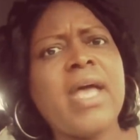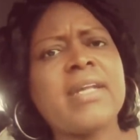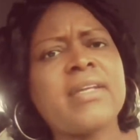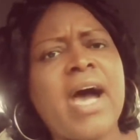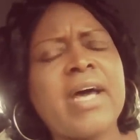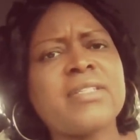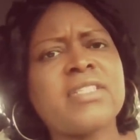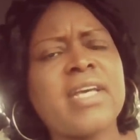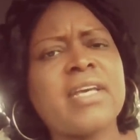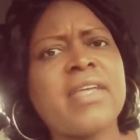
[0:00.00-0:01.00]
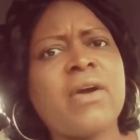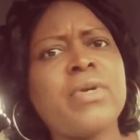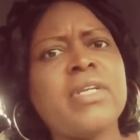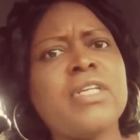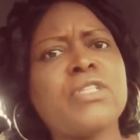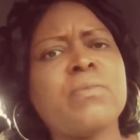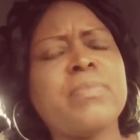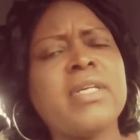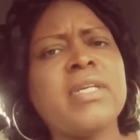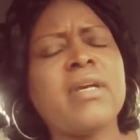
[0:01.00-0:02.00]
And God is saying that we need to
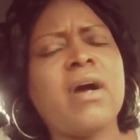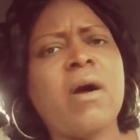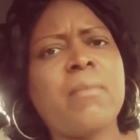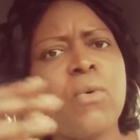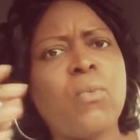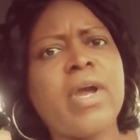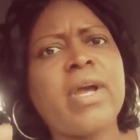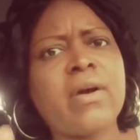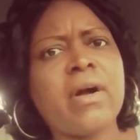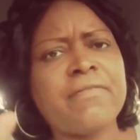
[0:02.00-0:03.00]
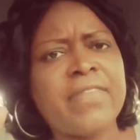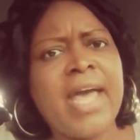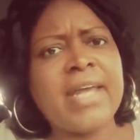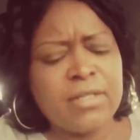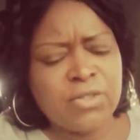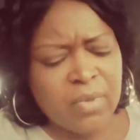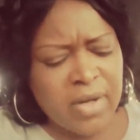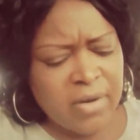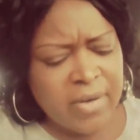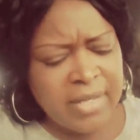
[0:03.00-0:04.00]
be um, aware of that as
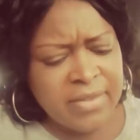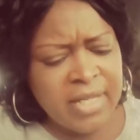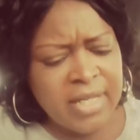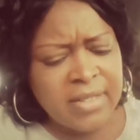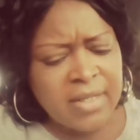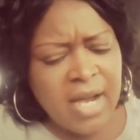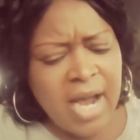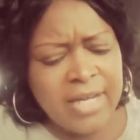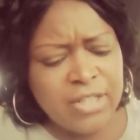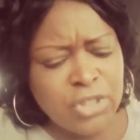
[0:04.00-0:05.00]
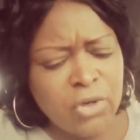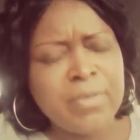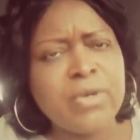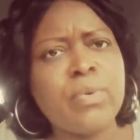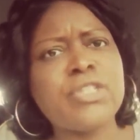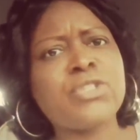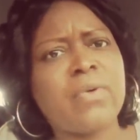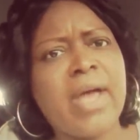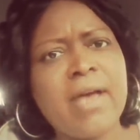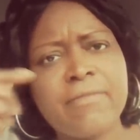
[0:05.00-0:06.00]
well. And then God showed me
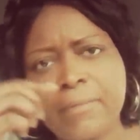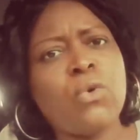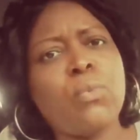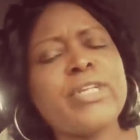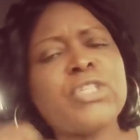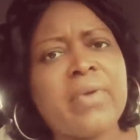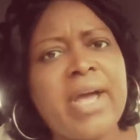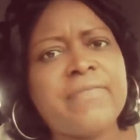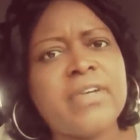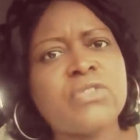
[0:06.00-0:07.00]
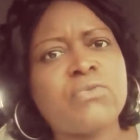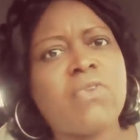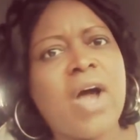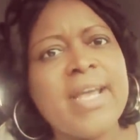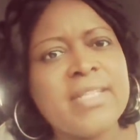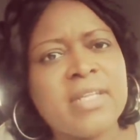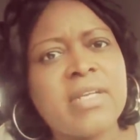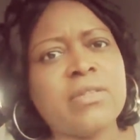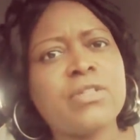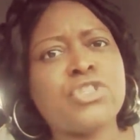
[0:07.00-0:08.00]
witchcraft. Witchcraft is
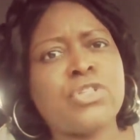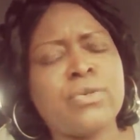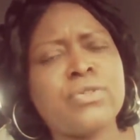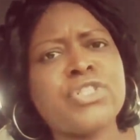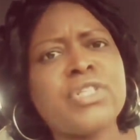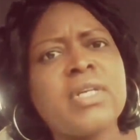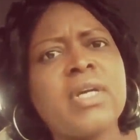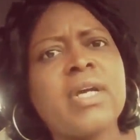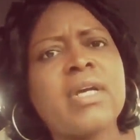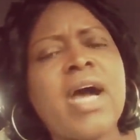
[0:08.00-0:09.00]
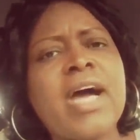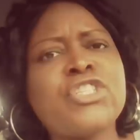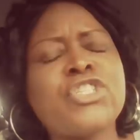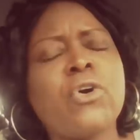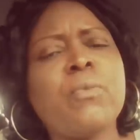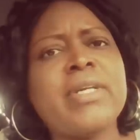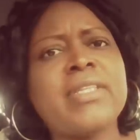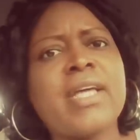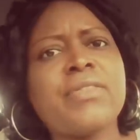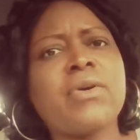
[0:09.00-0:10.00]
rising in the church. God showed
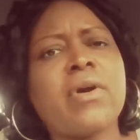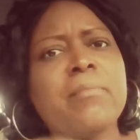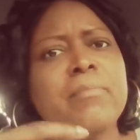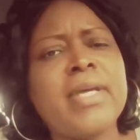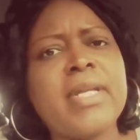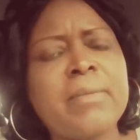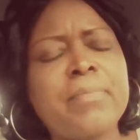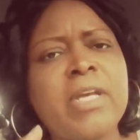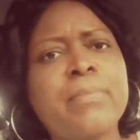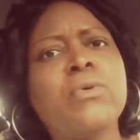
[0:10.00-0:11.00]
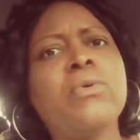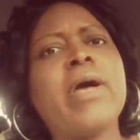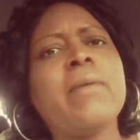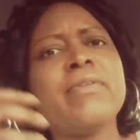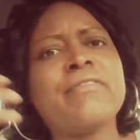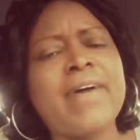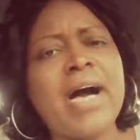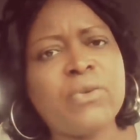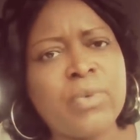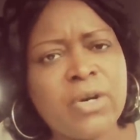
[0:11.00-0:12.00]
me that there are many people who have been
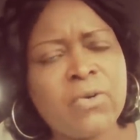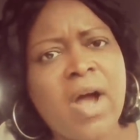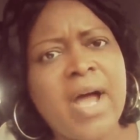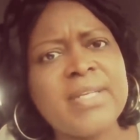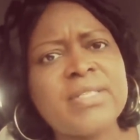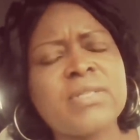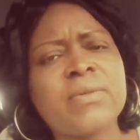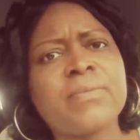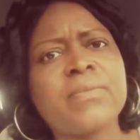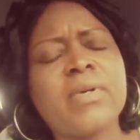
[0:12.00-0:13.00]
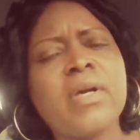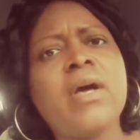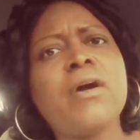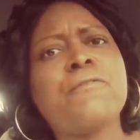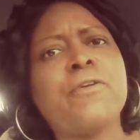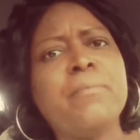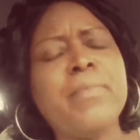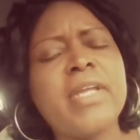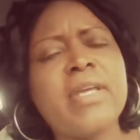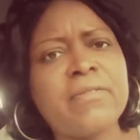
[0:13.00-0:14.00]
following Christ for
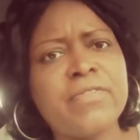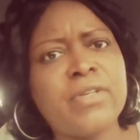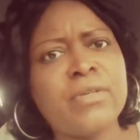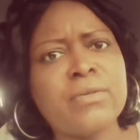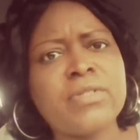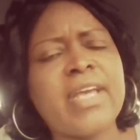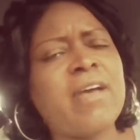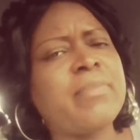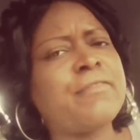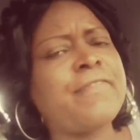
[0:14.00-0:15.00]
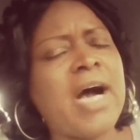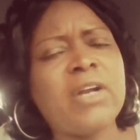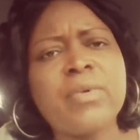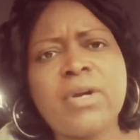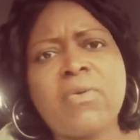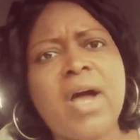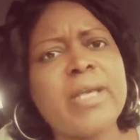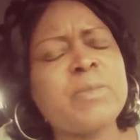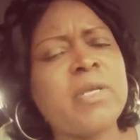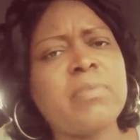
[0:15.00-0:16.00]
many of years. They have been following
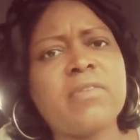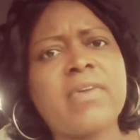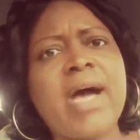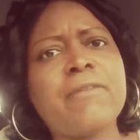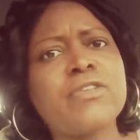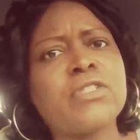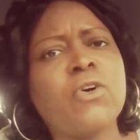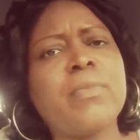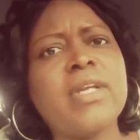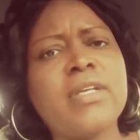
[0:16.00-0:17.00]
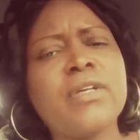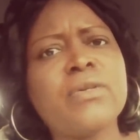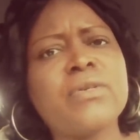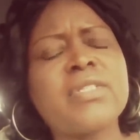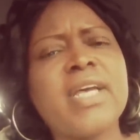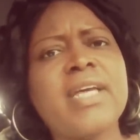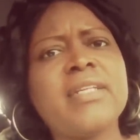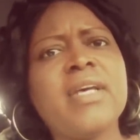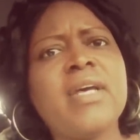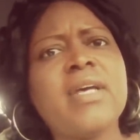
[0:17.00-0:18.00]
Christ, people of God, for so many years,
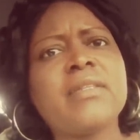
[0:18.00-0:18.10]
and